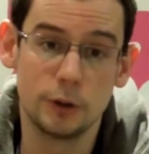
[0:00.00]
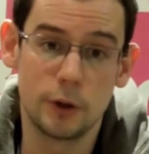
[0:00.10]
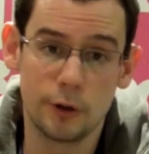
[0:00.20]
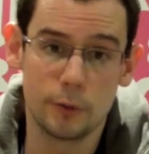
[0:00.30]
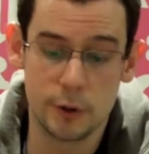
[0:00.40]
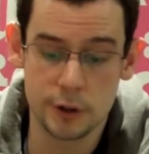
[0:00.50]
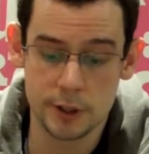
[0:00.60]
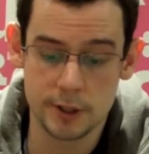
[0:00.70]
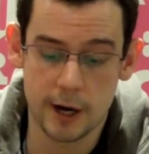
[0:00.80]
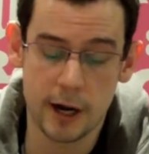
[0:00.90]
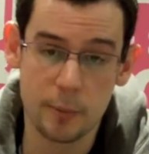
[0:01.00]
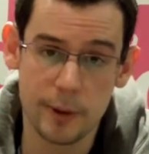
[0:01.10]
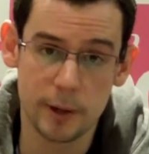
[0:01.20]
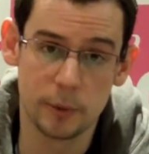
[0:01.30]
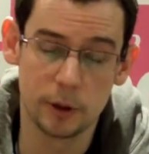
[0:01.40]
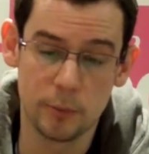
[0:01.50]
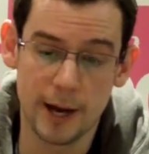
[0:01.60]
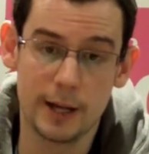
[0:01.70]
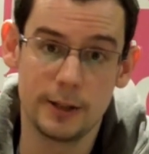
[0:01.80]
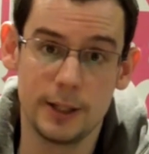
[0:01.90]
2 contributions are payable
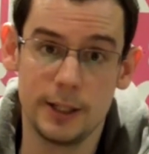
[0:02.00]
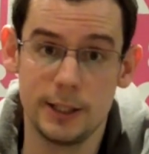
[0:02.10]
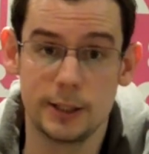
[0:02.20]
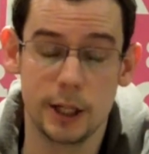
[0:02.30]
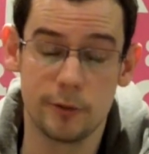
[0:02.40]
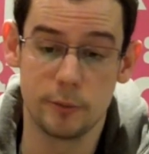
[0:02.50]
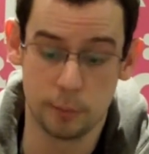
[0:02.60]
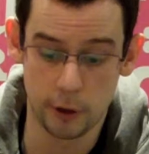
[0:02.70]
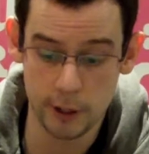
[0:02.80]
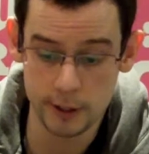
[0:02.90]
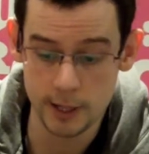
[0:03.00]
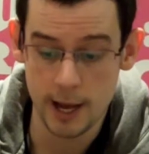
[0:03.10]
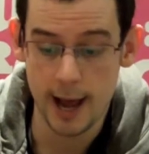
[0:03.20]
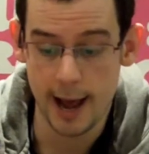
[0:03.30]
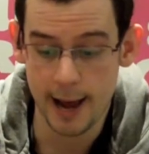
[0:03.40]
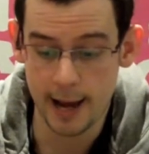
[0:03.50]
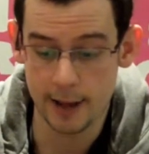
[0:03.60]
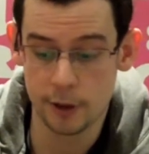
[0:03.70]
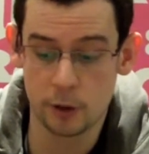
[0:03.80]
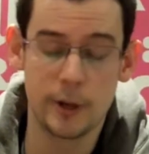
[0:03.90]
by the self-employed,
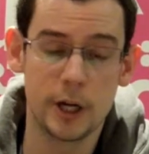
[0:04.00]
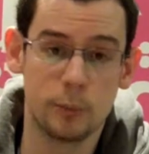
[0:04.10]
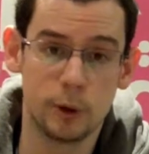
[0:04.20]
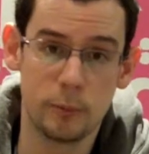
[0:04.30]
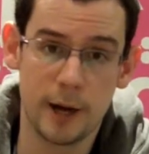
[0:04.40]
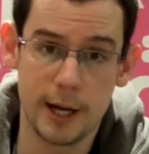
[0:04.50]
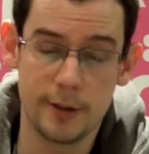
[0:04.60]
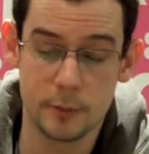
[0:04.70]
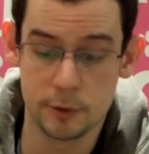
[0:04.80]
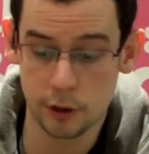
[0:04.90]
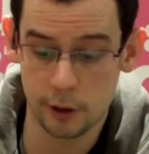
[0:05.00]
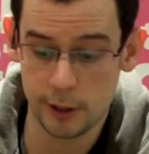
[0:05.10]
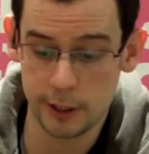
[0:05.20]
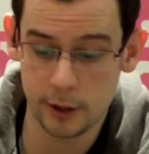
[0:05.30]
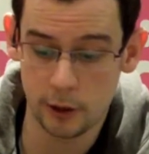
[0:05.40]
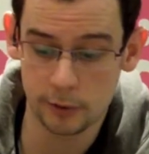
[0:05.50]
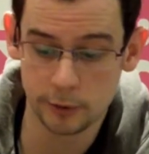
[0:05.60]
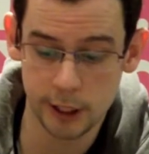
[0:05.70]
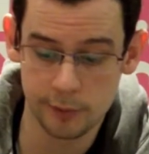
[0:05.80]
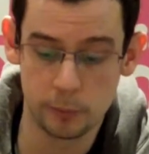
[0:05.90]
and they're payable by the majority of
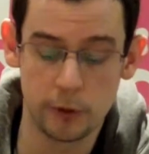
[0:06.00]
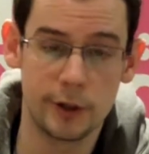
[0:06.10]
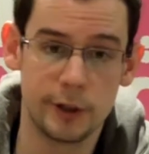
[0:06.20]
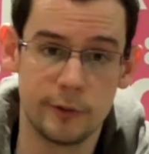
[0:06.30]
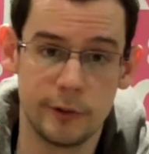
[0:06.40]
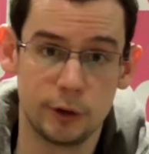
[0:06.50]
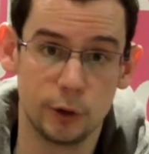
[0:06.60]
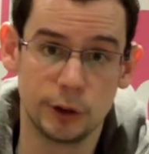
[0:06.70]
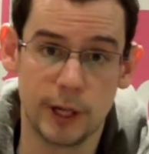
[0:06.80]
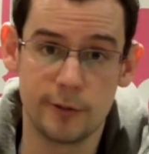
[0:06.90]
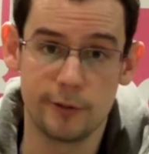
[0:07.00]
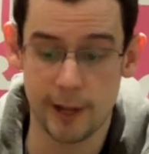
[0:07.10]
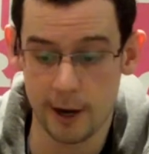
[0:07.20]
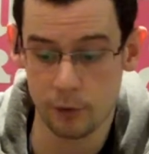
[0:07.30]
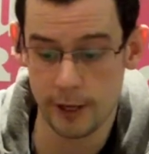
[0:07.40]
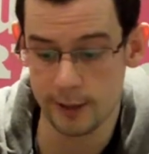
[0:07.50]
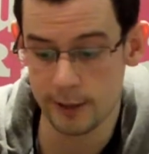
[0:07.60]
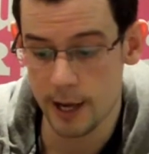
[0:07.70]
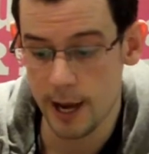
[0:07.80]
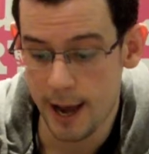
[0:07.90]
self-employed individuals at a flat rate.
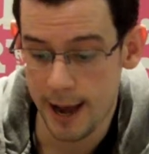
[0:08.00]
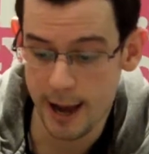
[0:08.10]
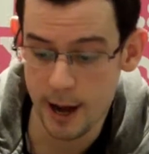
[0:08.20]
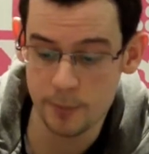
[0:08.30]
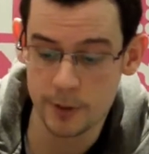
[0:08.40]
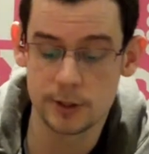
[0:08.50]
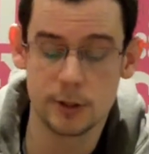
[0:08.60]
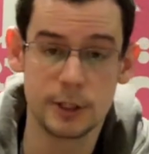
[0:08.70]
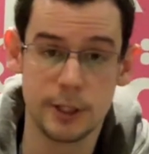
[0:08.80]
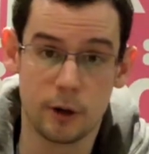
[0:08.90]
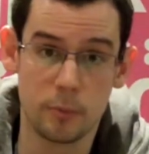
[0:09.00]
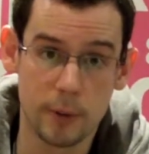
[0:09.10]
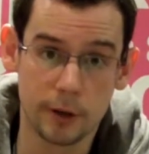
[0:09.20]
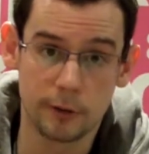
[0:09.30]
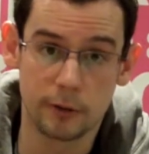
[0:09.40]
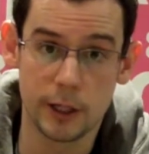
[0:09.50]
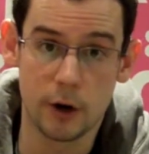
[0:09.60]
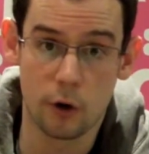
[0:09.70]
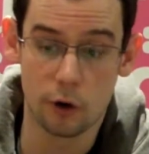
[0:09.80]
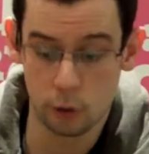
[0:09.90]
This is either monthly
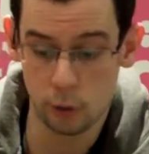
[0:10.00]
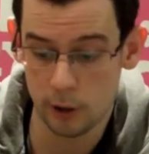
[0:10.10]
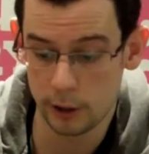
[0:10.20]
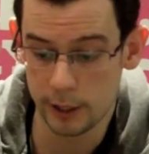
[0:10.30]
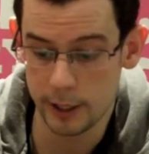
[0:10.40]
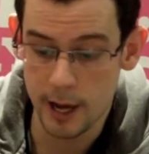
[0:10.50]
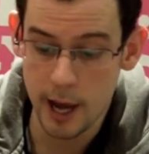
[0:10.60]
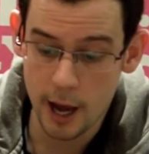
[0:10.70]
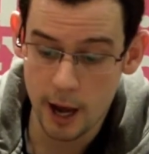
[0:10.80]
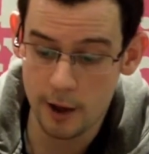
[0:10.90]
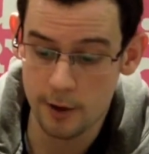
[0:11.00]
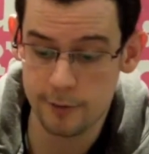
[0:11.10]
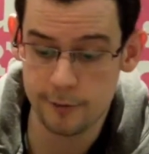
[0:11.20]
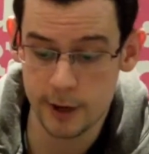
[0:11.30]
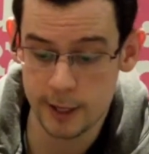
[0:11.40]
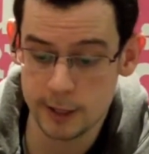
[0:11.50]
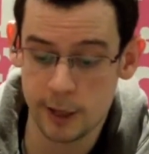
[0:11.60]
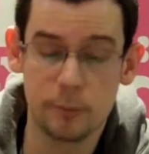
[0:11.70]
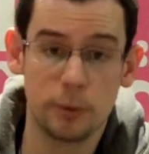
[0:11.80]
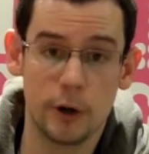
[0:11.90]
or quarterly. If
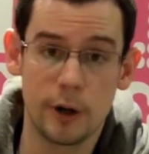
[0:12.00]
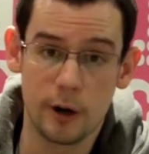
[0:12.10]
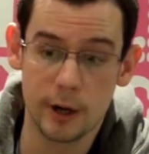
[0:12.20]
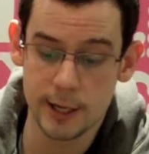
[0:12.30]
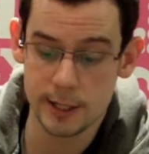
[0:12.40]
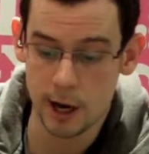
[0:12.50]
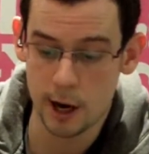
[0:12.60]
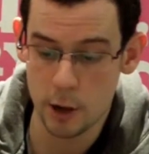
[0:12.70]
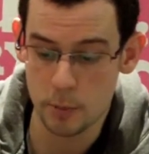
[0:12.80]
self-employed earnings are